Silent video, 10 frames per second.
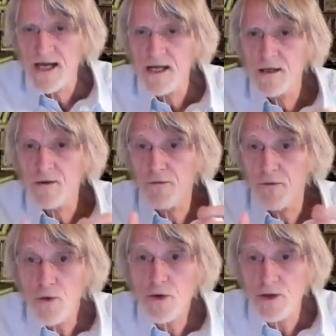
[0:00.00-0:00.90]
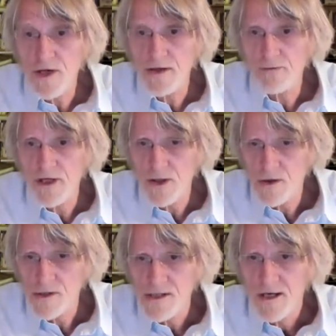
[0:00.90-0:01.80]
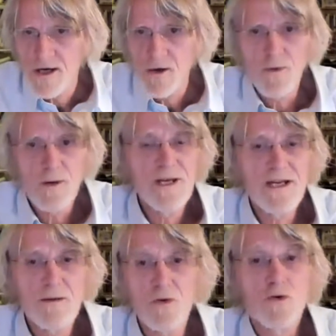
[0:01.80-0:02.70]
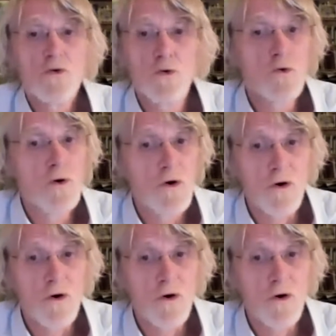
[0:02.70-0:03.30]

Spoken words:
and the future generations will be able to